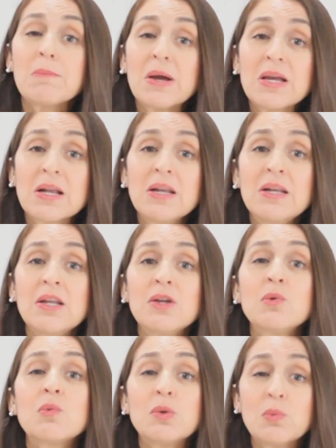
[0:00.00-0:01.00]
By
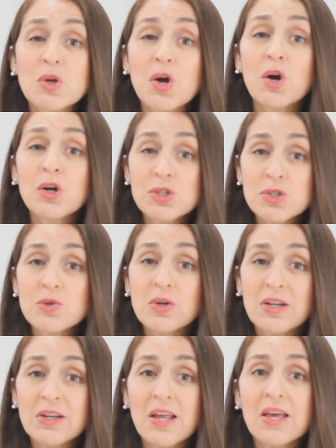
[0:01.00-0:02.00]
cleaning, what we are
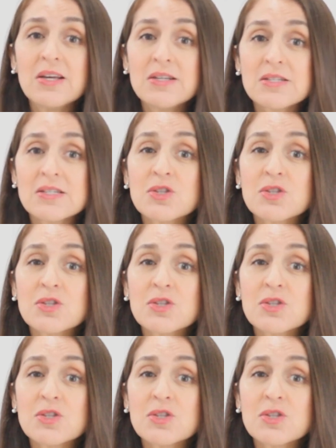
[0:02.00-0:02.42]
doing is